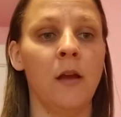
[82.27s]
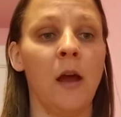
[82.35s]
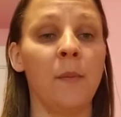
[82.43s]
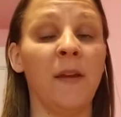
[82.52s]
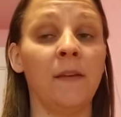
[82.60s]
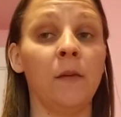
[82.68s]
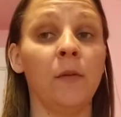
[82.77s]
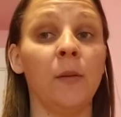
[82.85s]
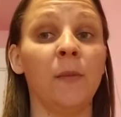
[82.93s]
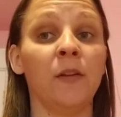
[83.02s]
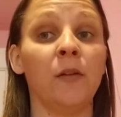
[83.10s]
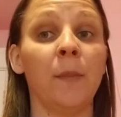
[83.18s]
a messy
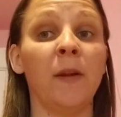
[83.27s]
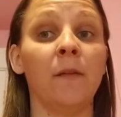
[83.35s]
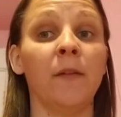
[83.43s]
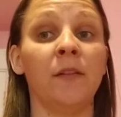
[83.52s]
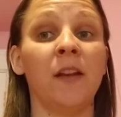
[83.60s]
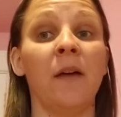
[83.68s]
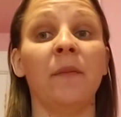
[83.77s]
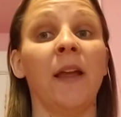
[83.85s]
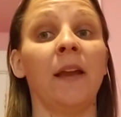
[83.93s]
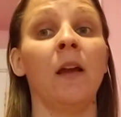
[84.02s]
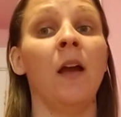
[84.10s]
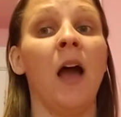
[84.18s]
room, is tripping over stuff.
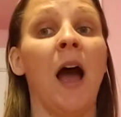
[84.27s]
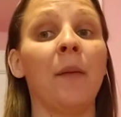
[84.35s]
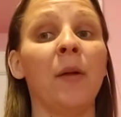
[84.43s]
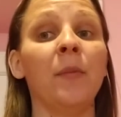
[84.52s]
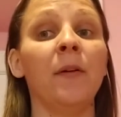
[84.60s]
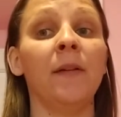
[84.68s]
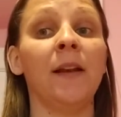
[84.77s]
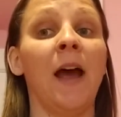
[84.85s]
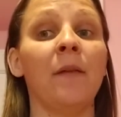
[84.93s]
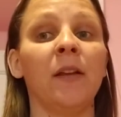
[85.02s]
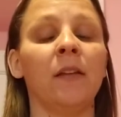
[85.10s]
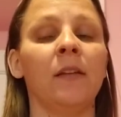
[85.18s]
Like, I remember when
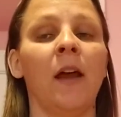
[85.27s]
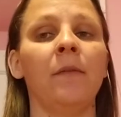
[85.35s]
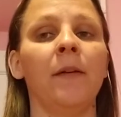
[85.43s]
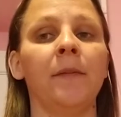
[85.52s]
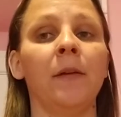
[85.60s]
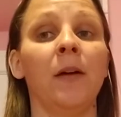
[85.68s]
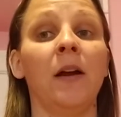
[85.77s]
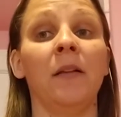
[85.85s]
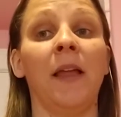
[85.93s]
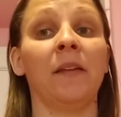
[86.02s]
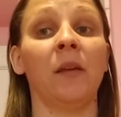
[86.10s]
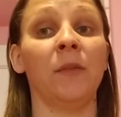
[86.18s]
having stuff everywhere,
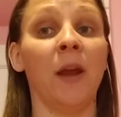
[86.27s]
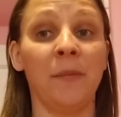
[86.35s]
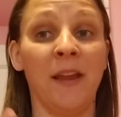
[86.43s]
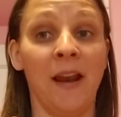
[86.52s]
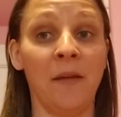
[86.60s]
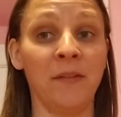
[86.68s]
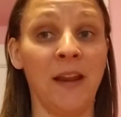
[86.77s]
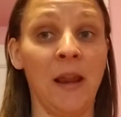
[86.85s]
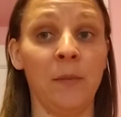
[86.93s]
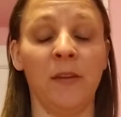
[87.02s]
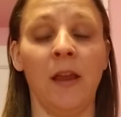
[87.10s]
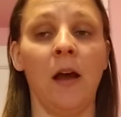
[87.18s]
like sometimes I'd have
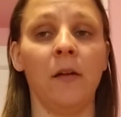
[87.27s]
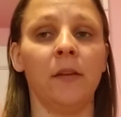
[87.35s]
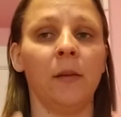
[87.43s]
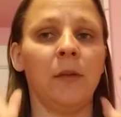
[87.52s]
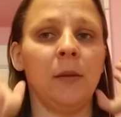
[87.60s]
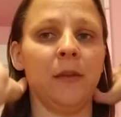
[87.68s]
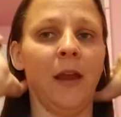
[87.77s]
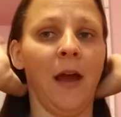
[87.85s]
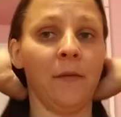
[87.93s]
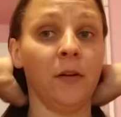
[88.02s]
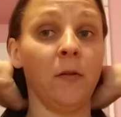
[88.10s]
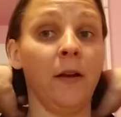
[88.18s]
games out, sometimes I
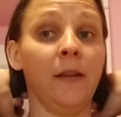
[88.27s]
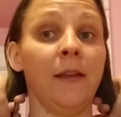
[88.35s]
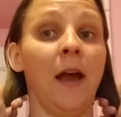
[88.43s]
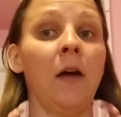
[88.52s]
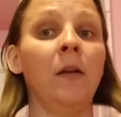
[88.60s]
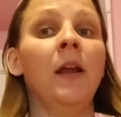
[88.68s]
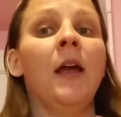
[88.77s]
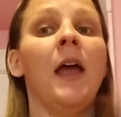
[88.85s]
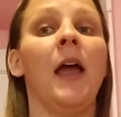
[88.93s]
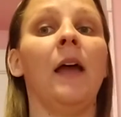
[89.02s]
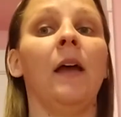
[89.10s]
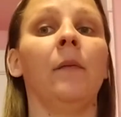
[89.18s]
have toys out
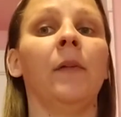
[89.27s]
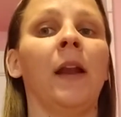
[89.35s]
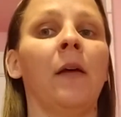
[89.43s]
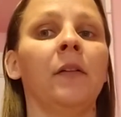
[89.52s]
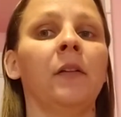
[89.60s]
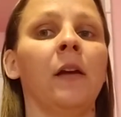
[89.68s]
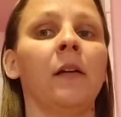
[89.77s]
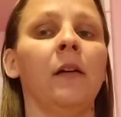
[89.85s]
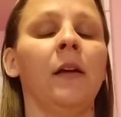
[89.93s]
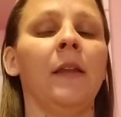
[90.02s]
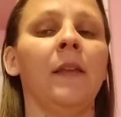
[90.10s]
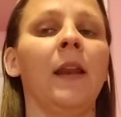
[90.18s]
when I was younger,
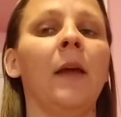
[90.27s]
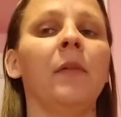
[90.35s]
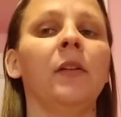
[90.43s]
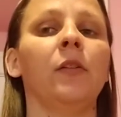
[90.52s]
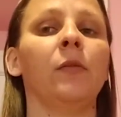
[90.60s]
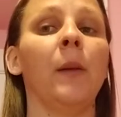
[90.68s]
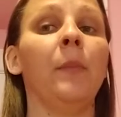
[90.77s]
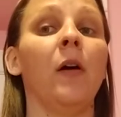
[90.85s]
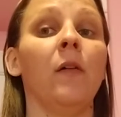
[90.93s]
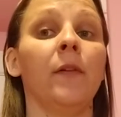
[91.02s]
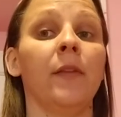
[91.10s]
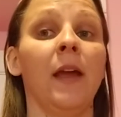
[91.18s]
and then I would trip
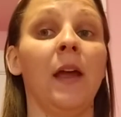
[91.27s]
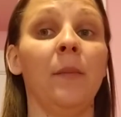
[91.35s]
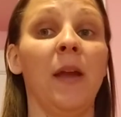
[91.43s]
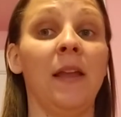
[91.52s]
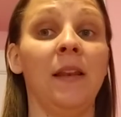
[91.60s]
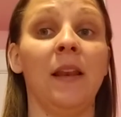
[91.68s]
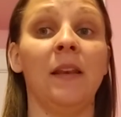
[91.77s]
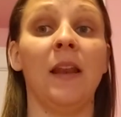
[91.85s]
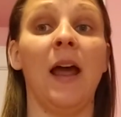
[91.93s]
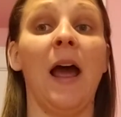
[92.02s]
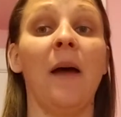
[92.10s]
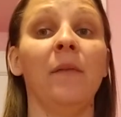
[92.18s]
over them, and
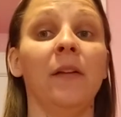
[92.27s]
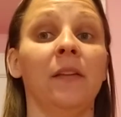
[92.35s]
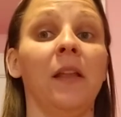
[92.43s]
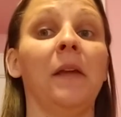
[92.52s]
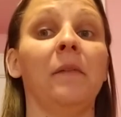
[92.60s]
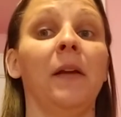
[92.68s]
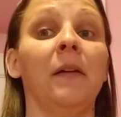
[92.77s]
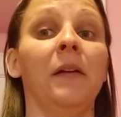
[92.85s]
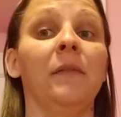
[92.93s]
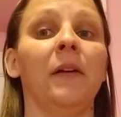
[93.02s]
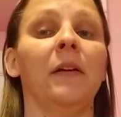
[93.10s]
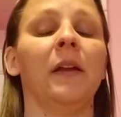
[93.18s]
that was like
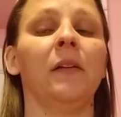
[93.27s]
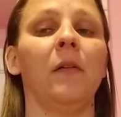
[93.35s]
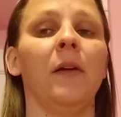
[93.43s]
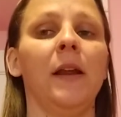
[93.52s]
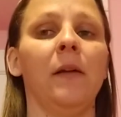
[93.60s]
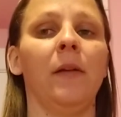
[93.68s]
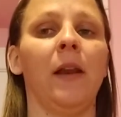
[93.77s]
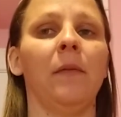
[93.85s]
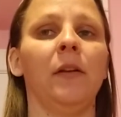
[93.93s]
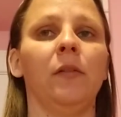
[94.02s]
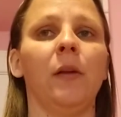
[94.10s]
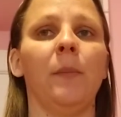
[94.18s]
very, very annoying when I
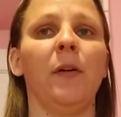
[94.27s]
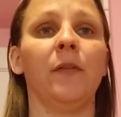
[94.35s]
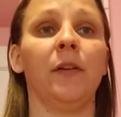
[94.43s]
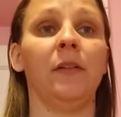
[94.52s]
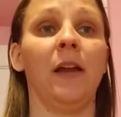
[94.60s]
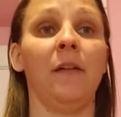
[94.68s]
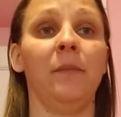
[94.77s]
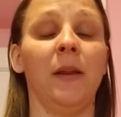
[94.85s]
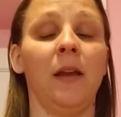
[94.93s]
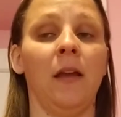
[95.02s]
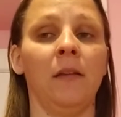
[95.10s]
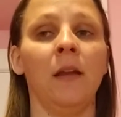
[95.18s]
would trip over stuff,
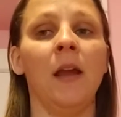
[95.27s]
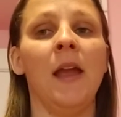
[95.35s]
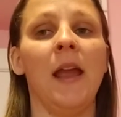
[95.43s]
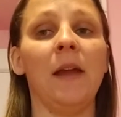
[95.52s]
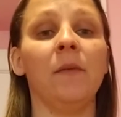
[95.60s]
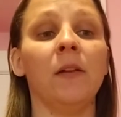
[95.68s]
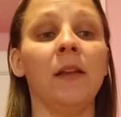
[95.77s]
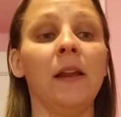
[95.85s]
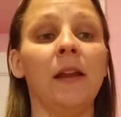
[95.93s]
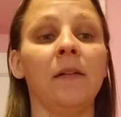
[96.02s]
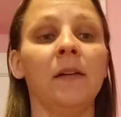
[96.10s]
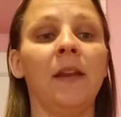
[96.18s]
because it
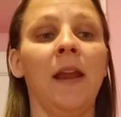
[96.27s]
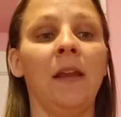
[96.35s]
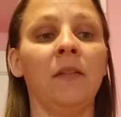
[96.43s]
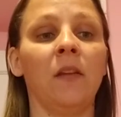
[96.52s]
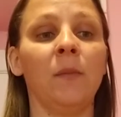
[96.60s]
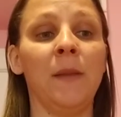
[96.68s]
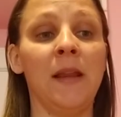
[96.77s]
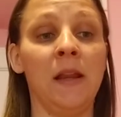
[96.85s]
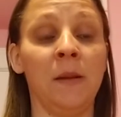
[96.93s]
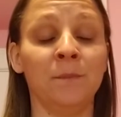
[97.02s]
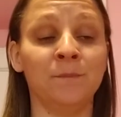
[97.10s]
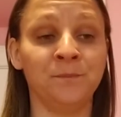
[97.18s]
really irritates
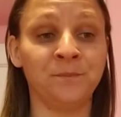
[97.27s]
me